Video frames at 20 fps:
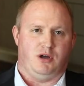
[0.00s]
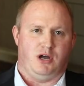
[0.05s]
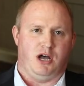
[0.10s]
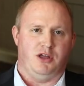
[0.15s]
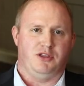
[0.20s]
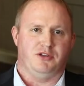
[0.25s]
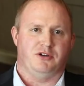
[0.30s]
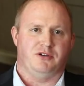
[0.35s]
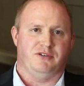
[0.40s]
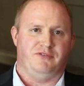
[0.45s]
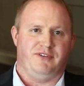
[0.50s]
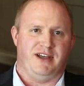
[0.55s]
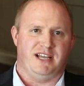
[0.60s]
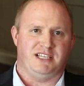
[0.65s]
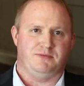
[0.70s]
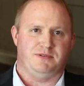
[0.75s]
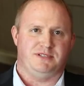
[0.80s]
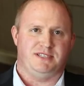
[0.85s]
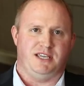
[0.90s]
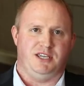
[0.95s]
Other
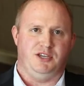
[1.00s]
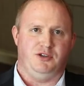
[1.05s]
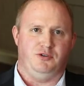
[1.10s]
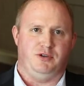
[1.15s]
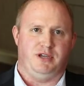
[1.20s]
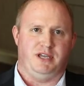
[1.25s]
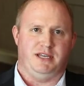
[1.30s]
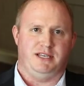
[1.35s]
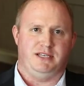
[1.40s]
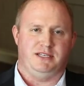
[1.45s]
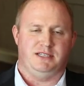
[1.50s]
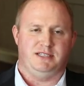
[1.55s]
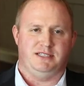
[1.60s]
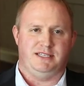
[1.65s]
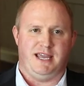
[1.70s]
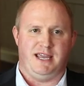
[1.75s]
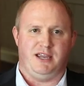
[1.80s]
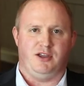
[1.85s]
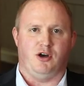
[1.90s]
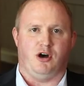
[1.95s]
investments that you can
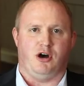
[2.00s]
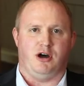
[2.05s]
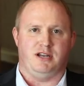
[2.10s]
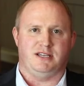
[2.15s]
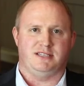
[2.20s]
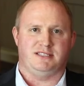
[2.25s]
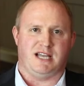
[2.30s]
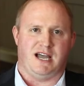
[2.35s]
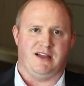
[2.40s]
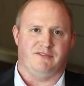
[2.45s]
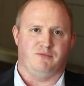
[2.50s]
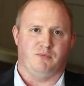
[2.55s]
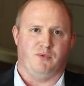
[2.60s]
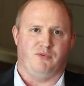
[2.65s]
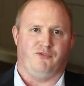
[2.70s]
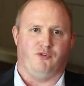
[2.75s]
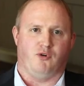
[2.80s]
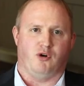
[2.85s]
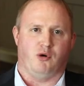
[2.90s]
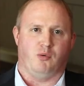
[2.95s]
take on aside from a
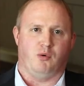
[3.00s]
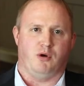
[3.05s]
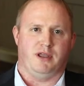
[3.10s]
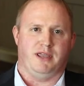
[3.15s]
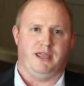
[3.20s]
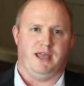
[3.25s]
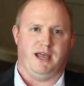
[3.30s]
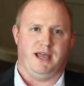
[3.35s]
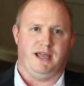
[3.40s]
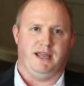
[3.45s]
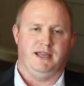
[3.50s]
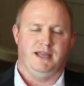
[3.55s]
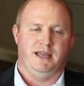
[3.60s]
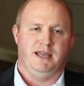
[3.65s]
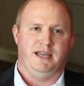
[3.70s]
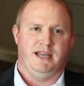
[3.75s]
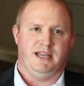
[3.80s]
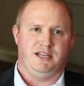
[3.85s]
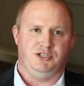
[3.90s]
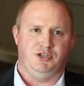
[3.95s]

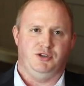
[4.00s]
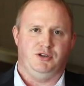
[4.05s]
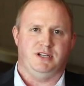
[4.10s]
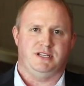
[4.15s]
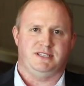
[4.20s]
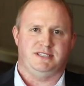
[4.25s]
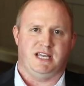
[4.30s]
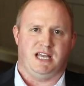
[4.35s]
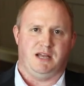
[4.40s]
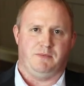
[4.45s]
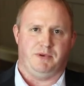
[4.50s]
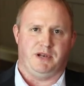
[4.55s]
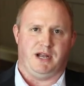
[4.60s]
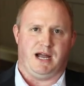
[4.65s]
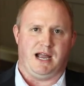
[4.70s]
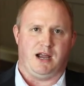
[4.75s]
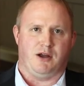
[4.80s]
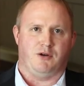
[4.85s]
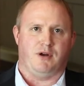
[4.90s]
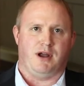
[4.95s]
401k is you could set up an
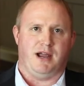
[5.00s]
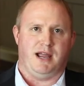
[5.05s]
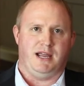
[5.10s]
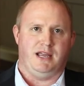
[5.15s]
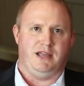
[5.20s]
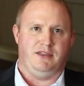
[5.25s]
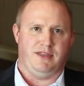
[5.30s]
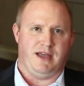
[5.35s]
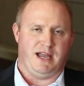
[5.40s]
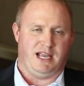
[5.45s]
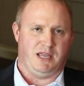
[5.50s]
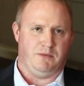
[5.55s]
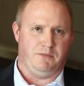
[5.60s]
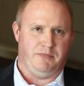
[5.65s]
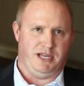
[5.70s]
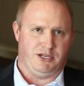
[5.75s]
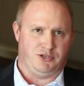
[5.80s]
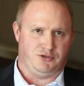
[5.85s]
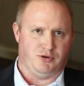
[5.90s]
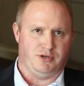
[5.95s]
IRA. That can
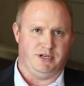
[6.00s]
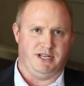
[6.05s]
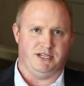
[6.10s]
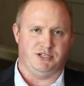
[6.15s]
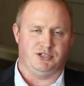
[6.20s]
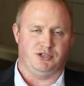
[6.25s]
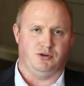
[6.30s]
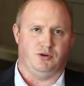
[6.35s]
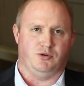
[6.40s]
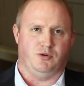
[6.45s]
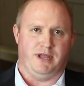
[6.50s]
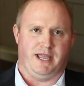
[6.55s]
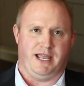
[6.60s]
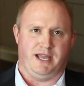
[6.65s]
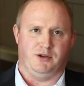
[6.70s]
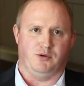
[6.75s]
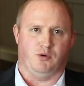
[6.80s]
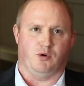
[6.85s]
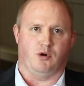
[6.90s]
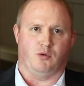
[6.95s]
be a traditional
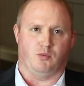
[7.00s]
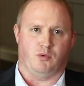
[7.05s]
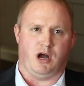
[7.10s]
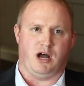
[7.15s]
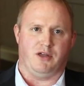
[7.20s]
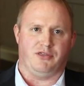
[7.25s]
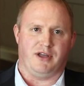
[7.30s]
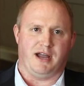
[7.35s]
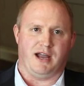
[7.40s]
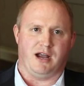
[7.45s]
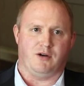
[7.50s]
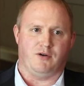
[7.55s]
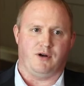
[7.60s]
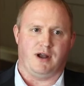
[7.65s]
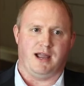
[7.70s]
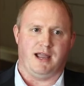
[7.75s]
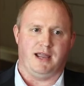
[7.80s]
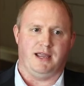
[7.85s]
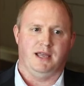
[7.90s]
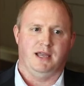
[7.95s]
and or a Roth IRA.